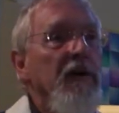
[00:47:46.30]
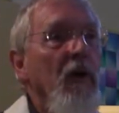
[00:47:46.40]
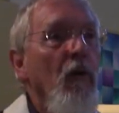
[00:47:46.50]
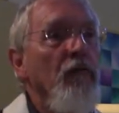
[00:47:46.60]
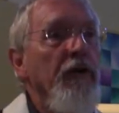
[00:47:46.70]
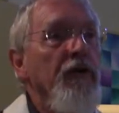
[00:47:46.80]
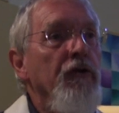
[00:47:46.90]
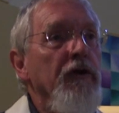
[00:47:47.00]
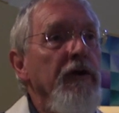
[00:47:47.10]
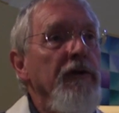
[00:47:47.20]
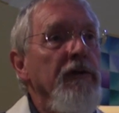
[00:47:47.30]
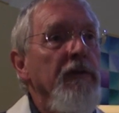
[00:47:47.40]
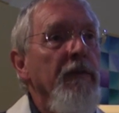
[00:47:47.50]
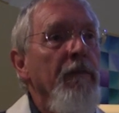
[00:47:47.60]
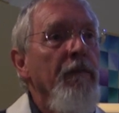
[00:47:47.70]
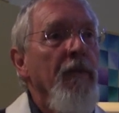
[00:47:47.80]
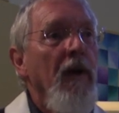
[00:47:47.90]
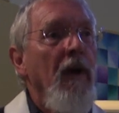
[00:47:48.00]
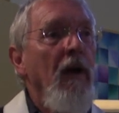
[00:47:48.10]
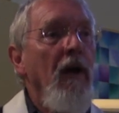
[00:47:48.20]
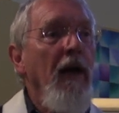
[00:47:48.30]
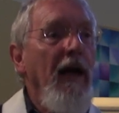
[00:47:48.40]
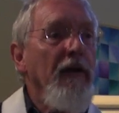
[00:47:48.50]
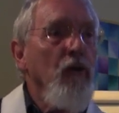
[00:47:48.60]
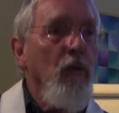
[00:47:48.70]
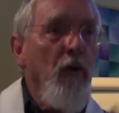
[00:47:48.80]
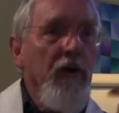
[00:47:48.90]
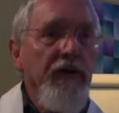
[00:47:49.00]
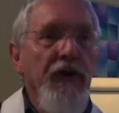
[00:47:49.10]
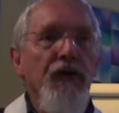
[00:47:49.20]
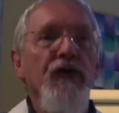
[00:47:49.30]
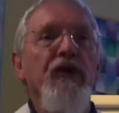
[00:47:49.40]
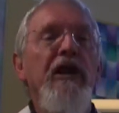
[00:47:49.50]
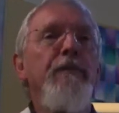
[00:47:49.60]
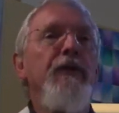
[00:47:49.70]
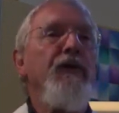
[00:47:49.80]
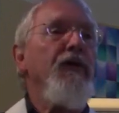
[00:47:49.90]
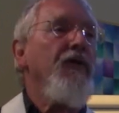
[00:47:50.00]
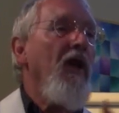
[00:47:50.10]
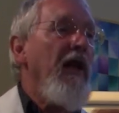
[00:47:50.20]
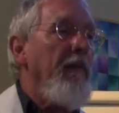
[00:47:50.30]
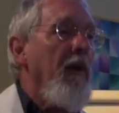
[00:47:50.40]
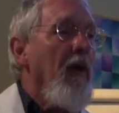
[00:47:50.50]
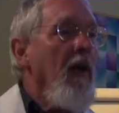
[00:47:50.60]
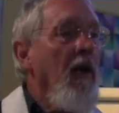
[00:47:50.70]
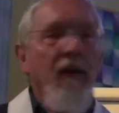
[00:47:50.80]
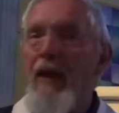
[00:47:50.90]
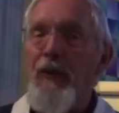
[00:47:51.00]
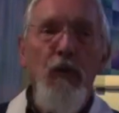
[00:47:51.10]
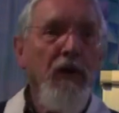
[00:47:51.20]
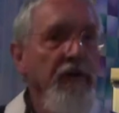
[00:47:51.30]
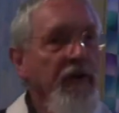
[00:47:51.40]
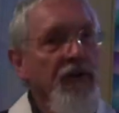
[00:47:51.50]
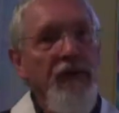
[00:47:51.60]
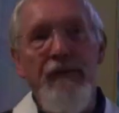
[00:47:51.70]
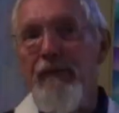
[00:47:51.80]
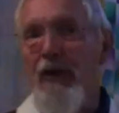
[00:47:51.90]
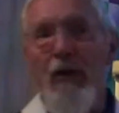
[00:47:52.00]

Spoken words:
Go on retreat. Our normal conditions keep us the same. That's what conditioned